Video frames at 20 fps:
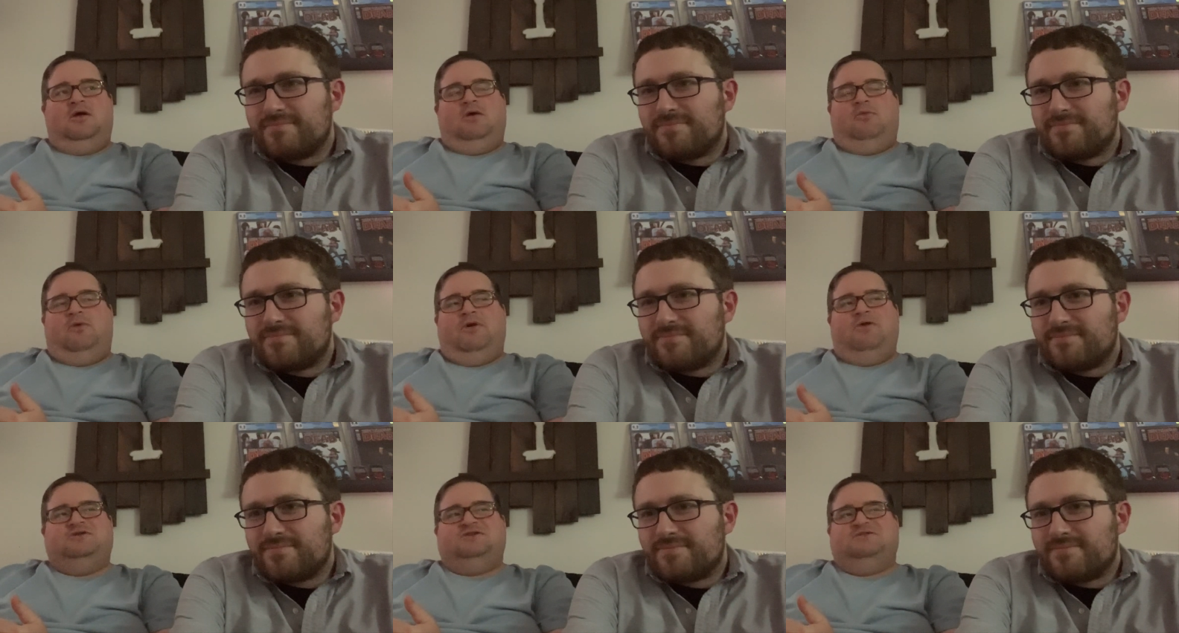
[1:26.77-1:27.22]

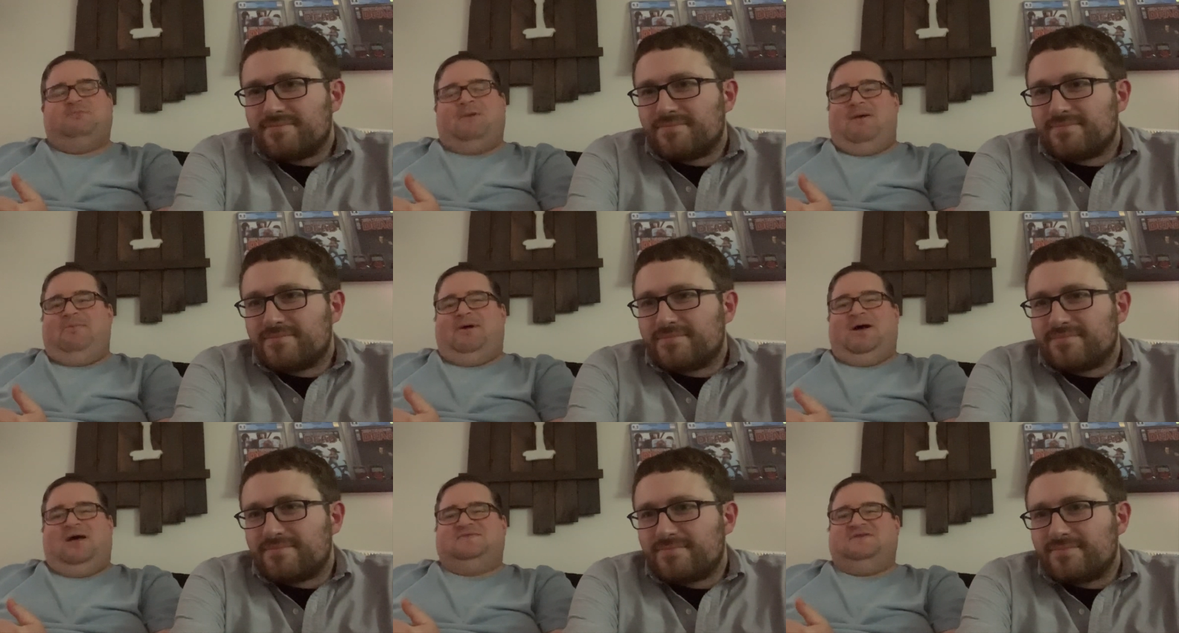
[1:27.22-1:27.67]
Speaker 1: we were just
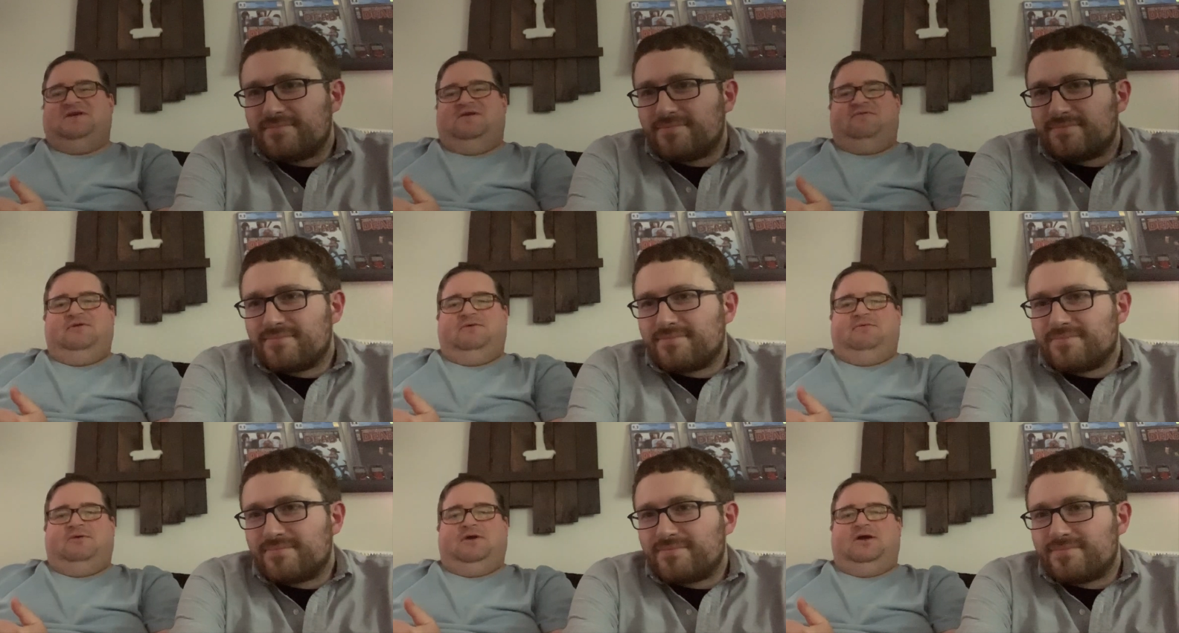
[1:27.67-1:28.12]
buying pops
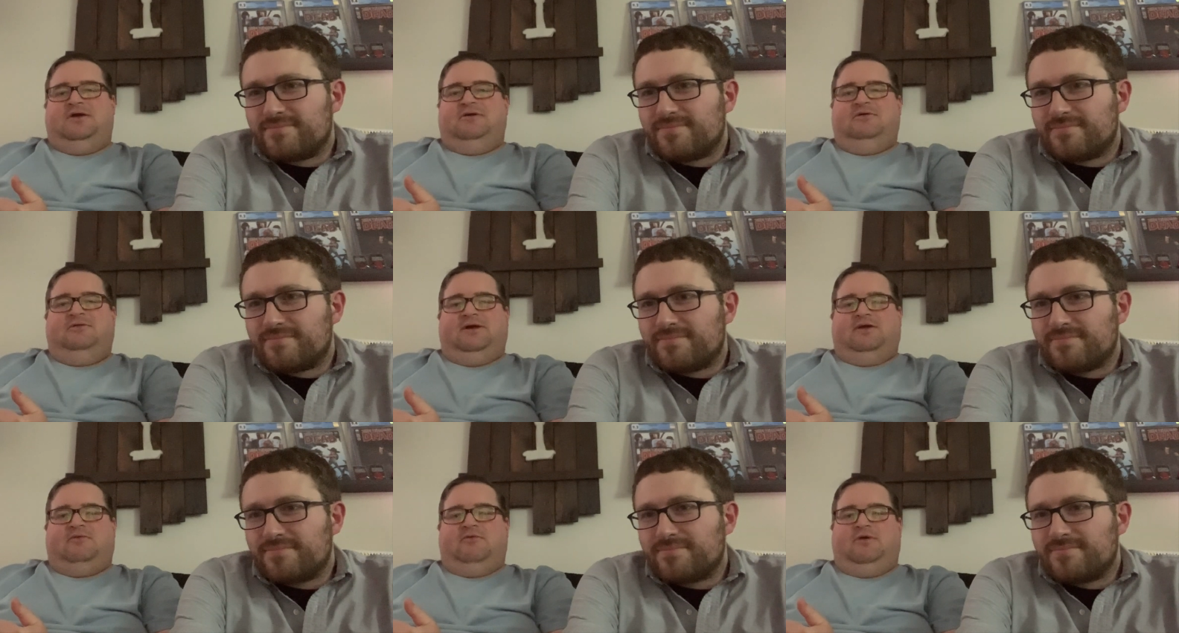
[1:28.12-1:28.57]
everywhere,
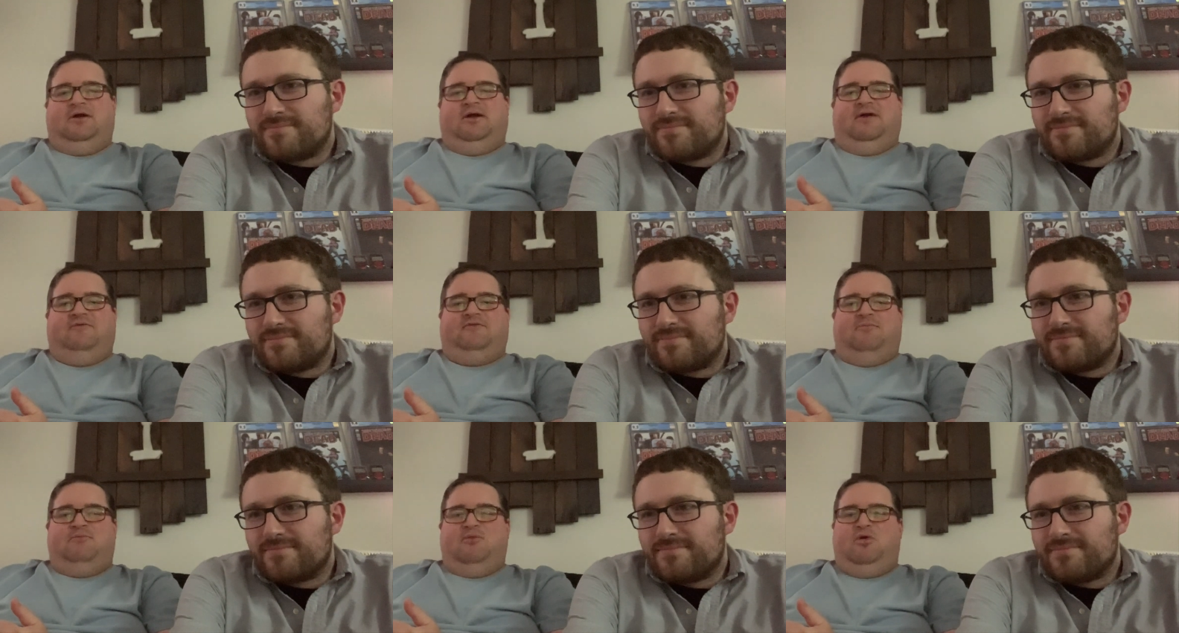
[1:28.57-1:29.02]
like
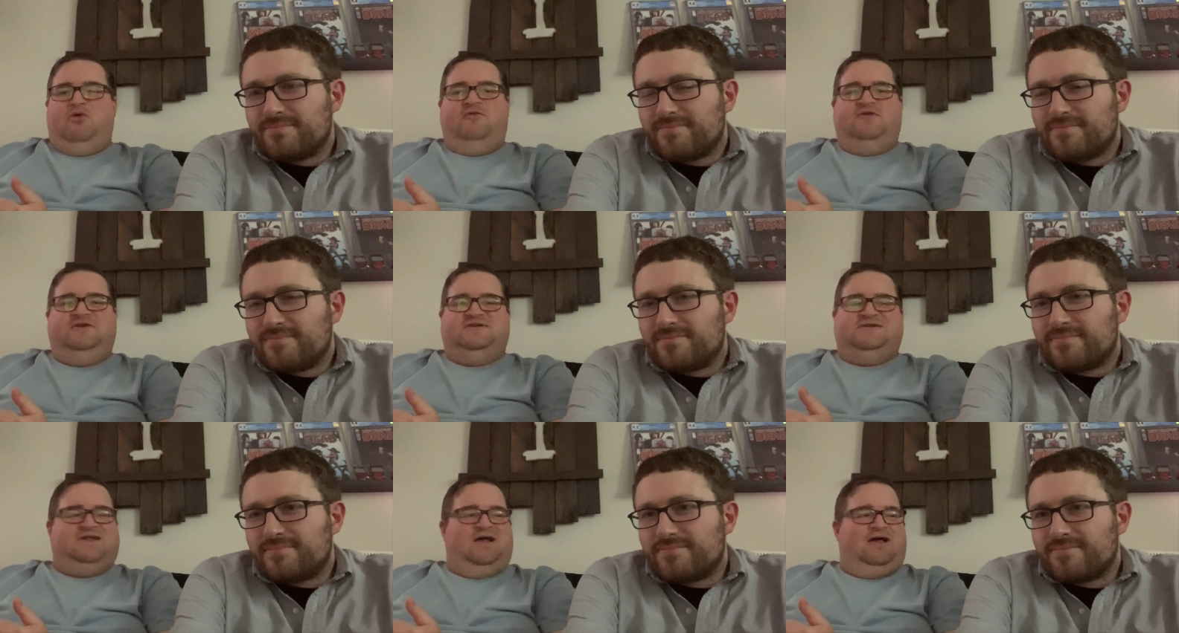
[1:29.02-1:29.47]
wherever.
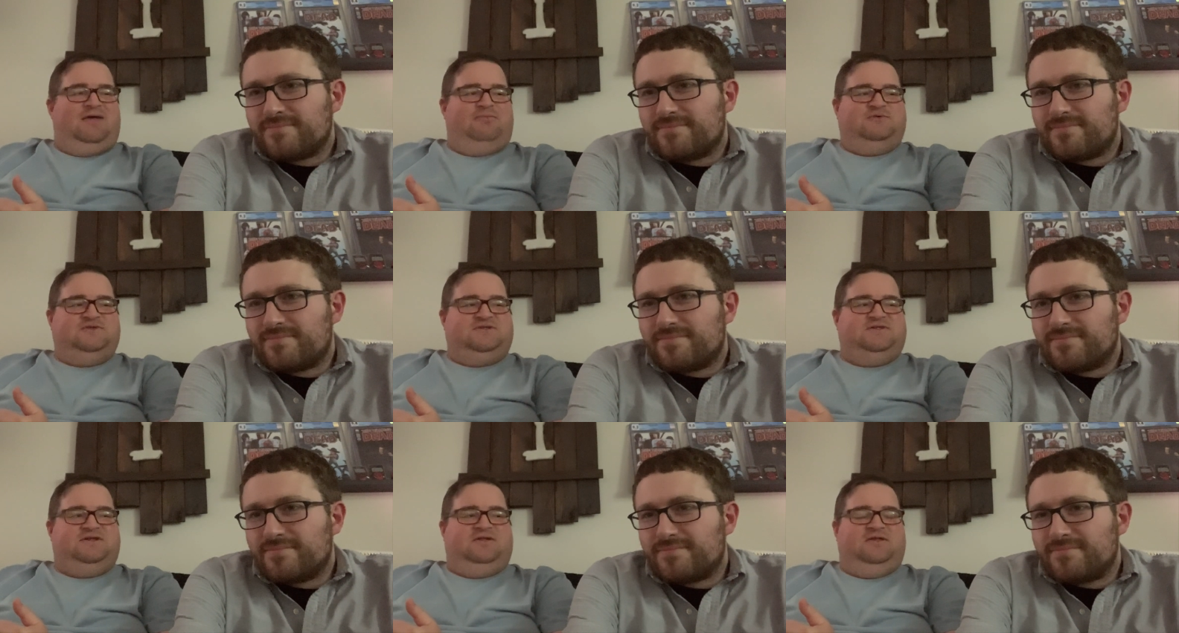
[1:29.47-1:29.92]
Movie Stop
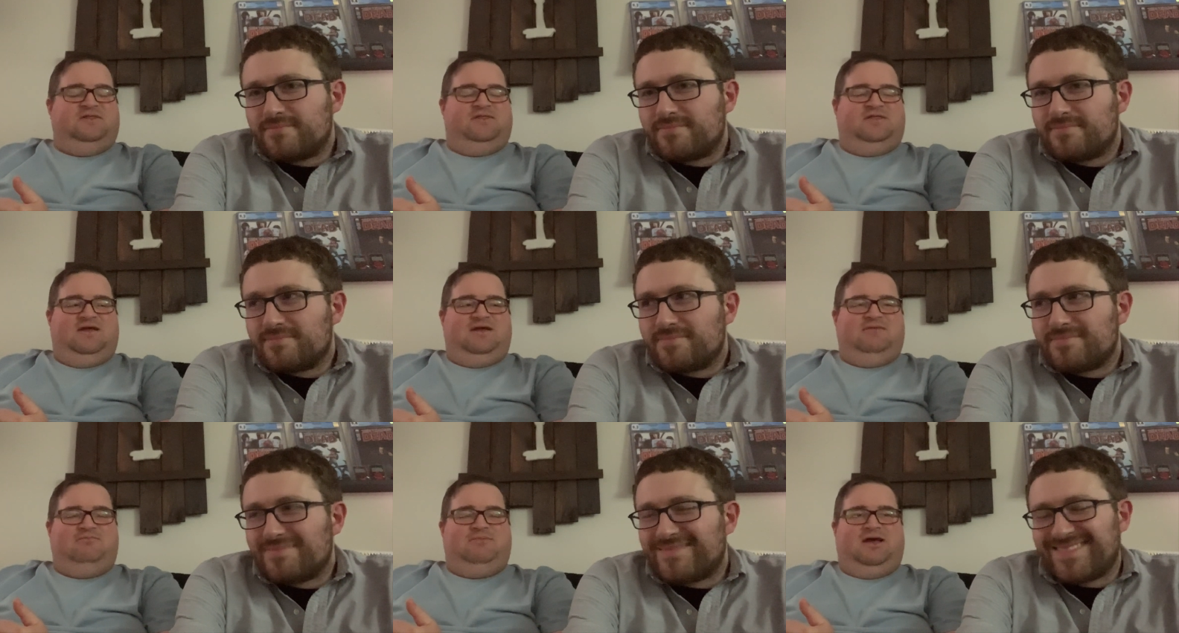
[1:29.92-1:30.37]
was still a
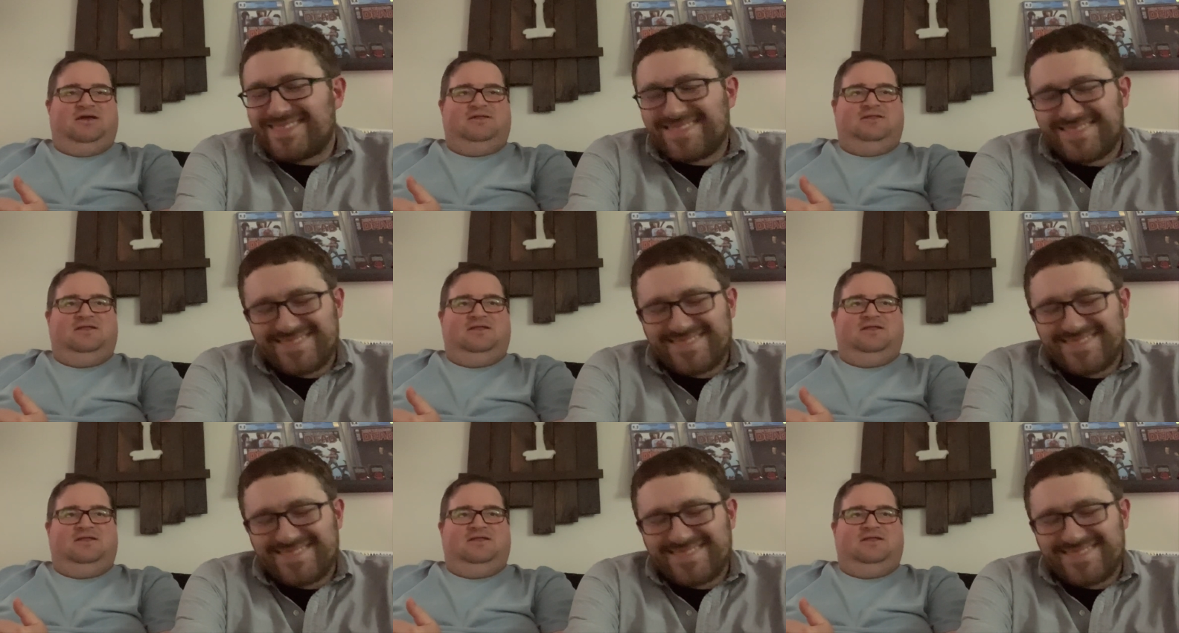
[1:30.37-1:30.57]
thing back